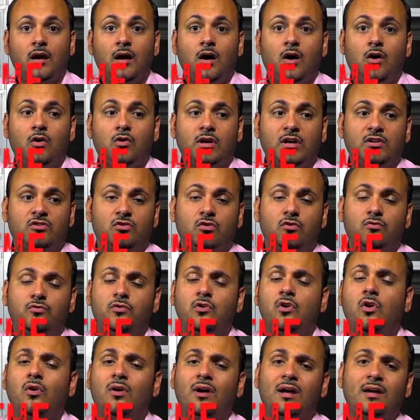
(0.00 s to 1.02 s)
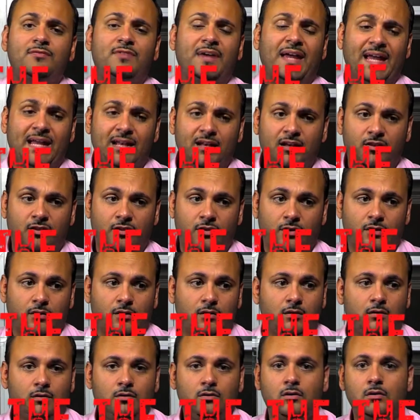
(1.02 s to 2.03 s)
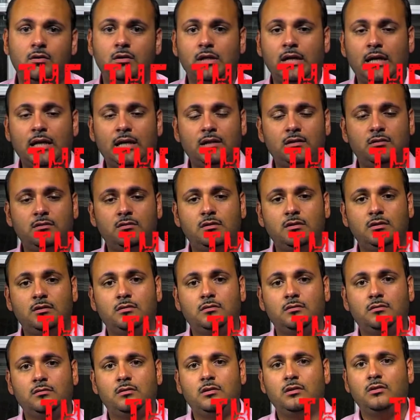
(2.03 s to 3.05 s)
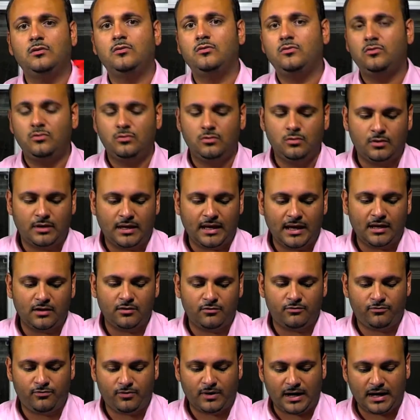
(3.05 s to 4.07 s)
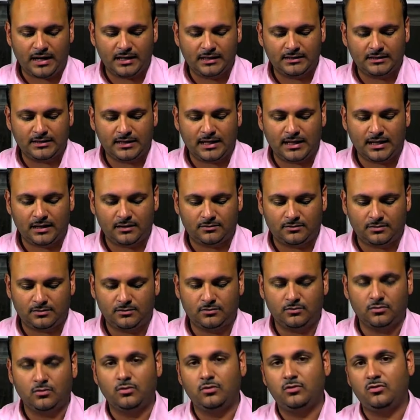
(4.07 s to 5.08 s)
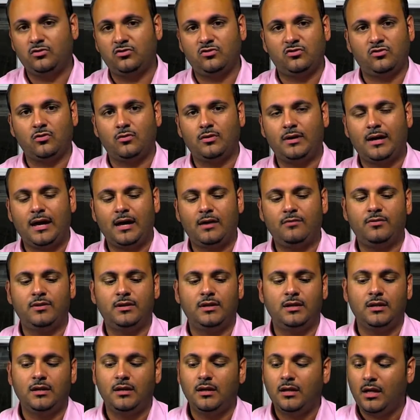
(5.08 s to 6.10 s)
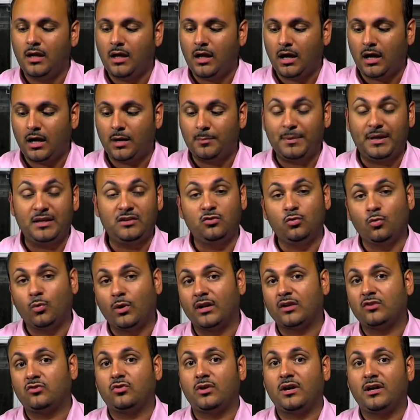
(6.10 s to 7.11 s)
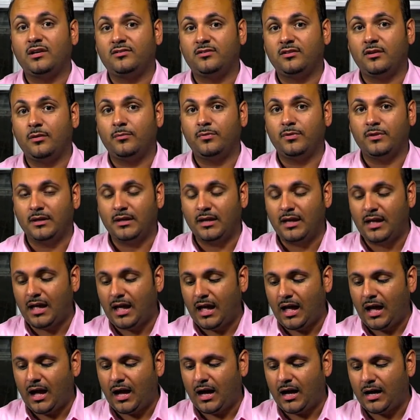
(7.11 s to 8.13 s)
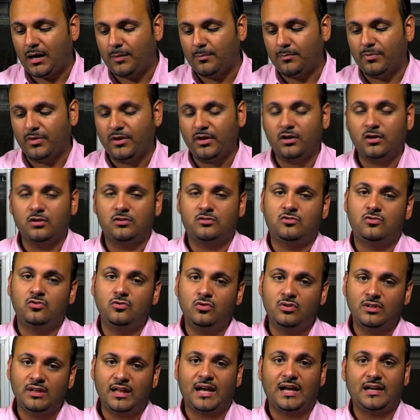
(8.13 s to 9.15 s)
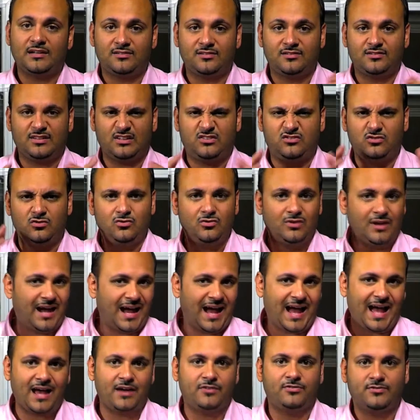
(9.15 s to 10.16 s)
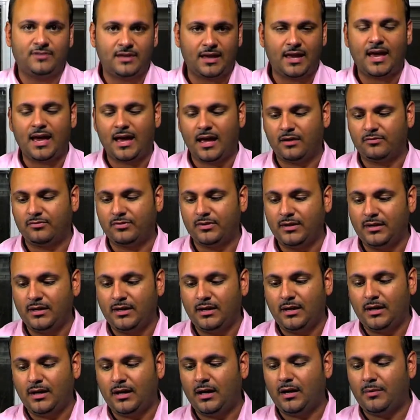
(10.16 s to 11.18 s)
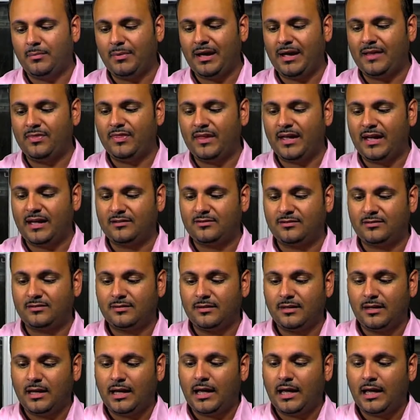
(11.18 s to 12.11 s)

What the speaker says: Okay, so if you don't have anything, you can't find glasses, or you just don't have any, and you want to try something, there are two glasses that you have to have, and that's